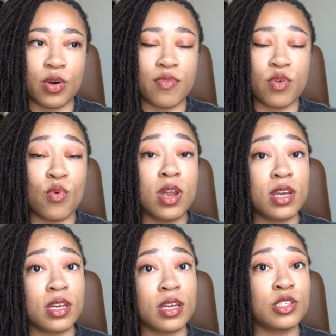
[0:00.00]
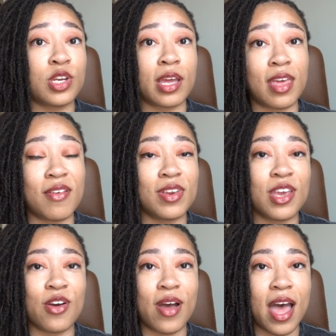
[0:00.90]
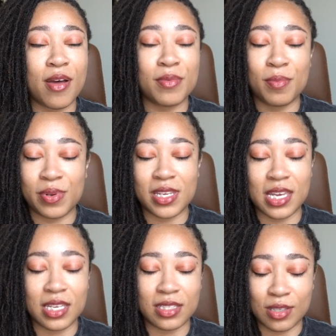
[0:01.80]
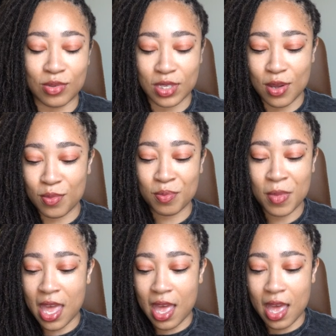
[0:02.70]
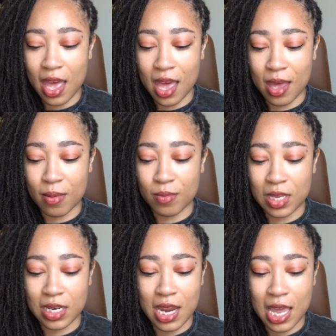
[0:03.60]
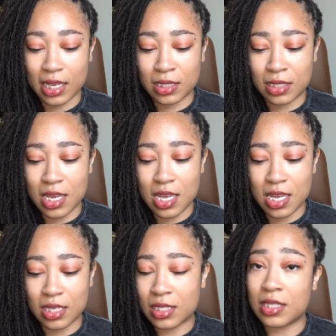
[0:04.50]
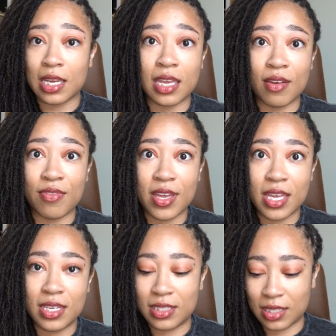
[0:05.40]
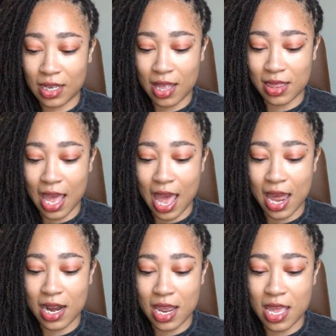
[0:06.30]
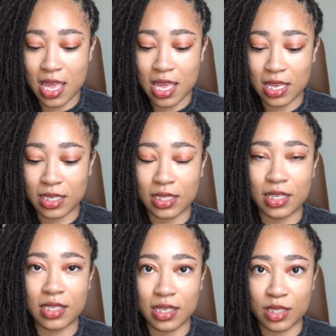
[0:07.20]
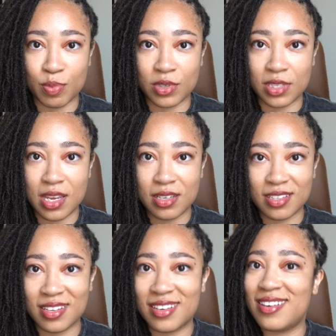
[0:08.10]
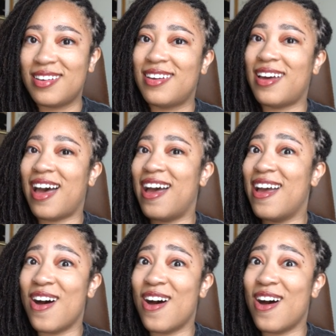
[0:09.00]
if you want to check that video out, please do so. Next is sinking funds. That is 6%. I